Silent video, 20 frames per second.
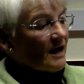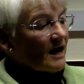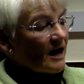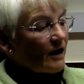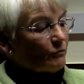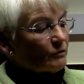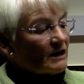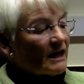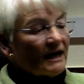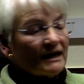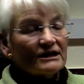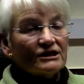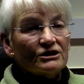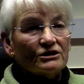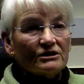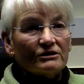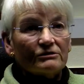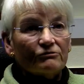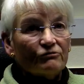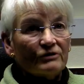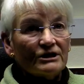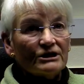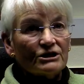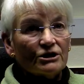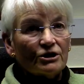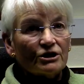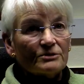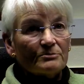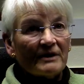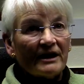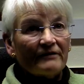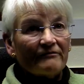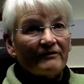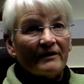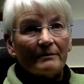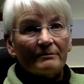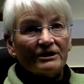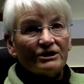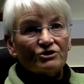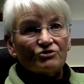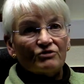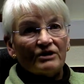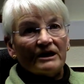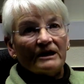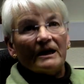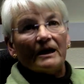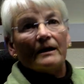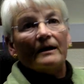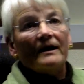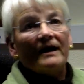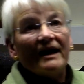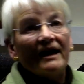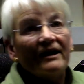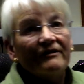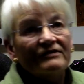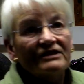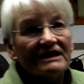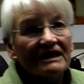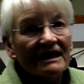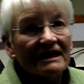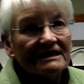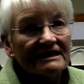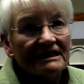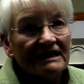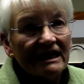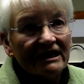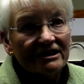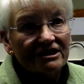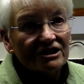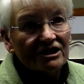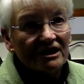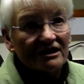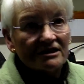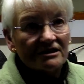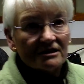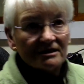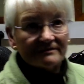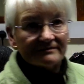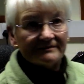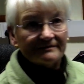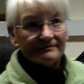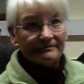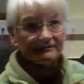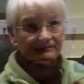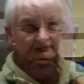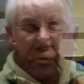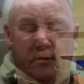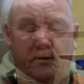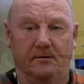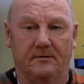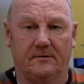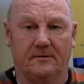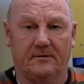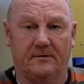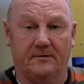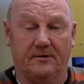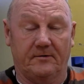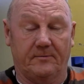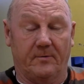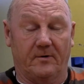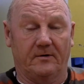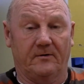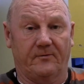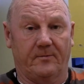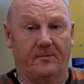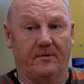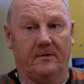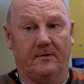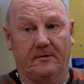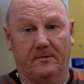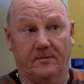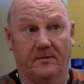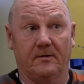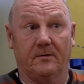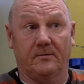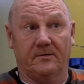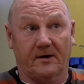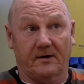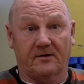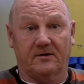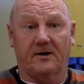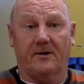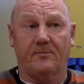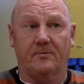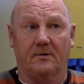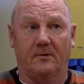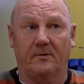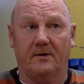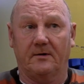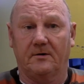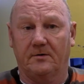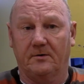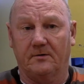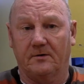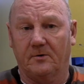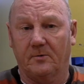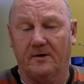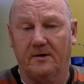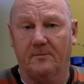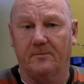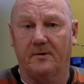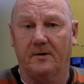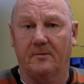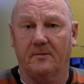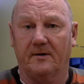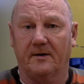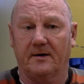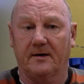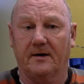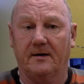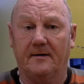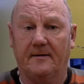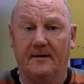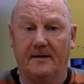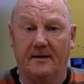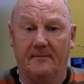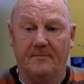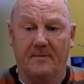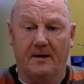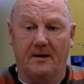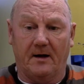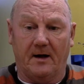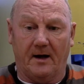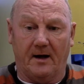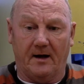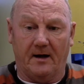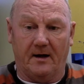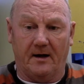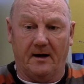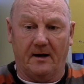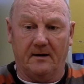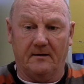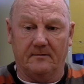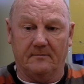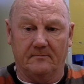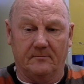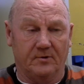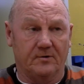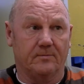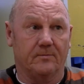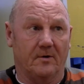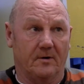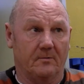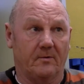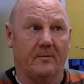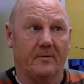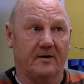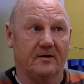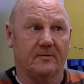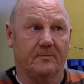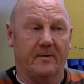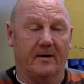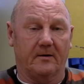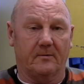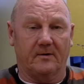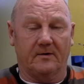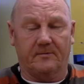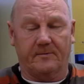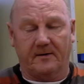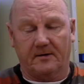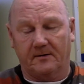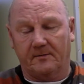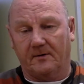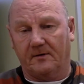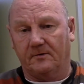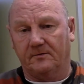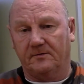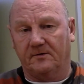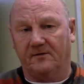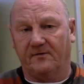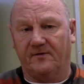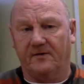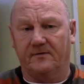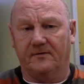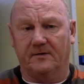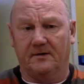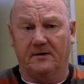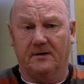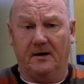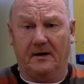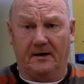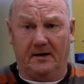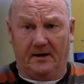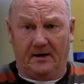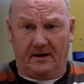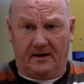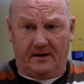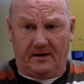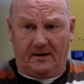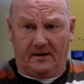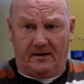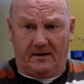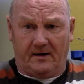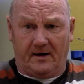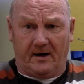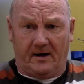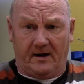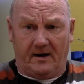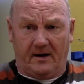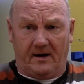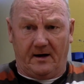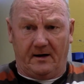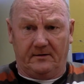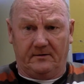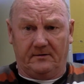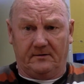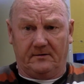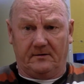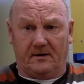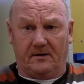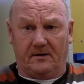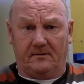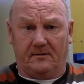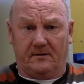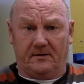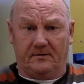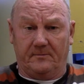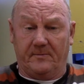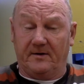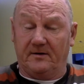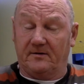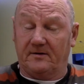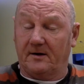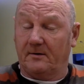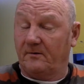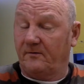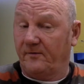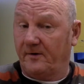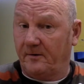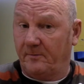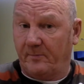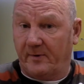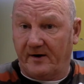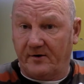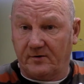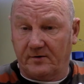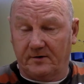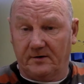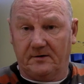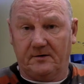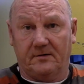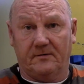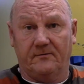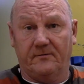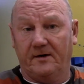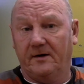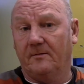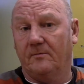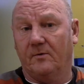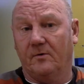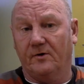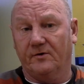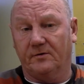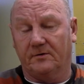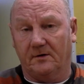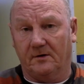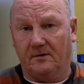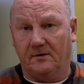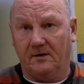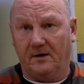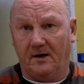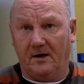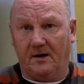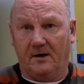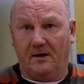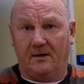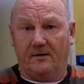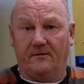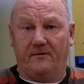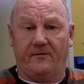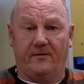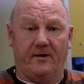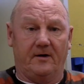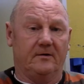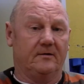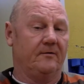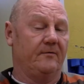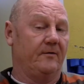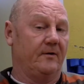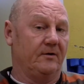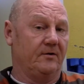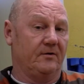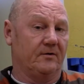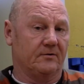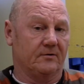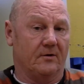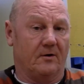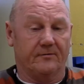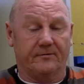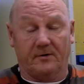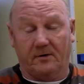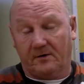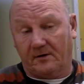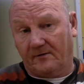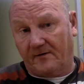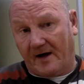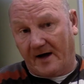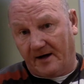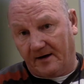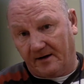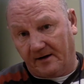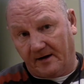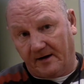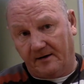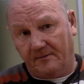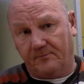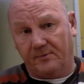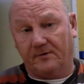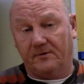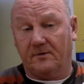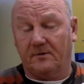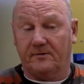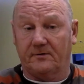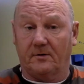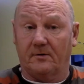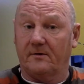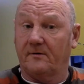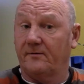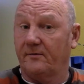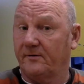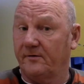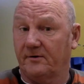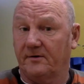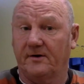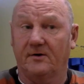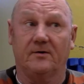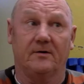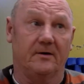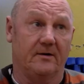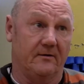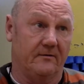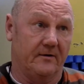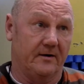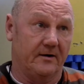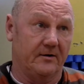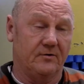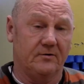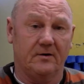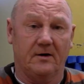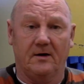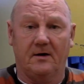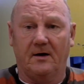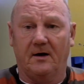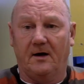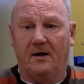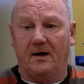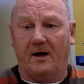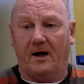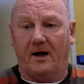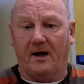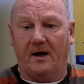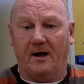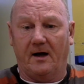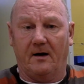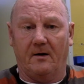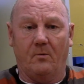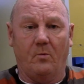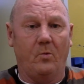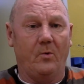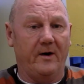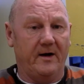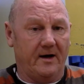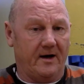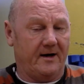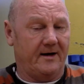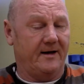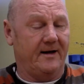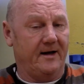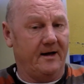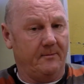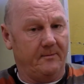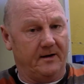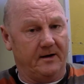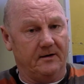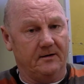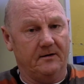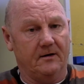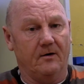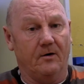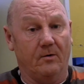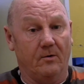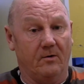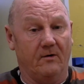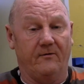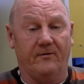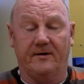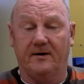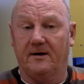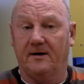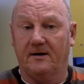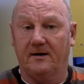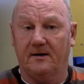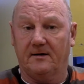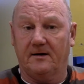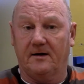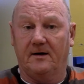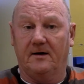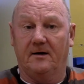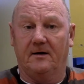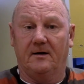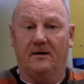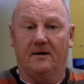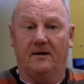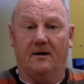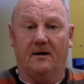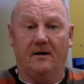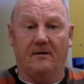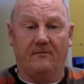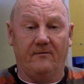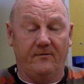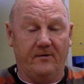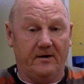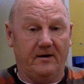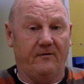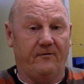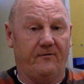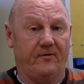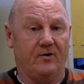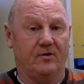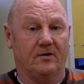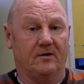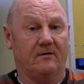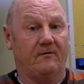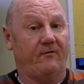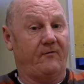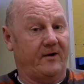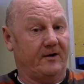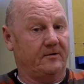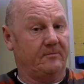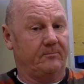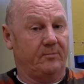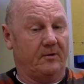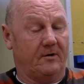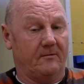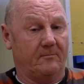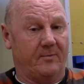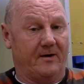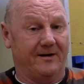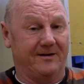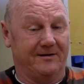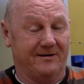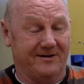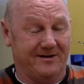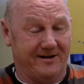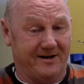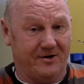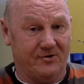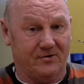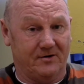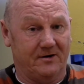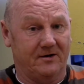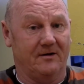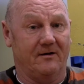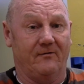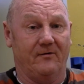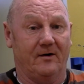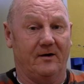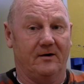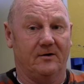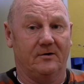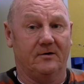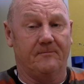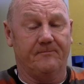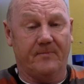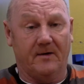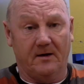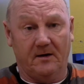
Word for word: I would like to research my family tree. I haven't a cat in hell's chance. The, the response from the community was exceptional. We had 220 people here, uh, much more than what we expect. We expected about 150. Uh, as has been said, it was very passionate, very emotional. The feelings are very strong. There's a lot of anger, but there's also a lot of frustration in the village. Uh, we are aiming, hopefully, to get a very efficient fast broadband connection in the village.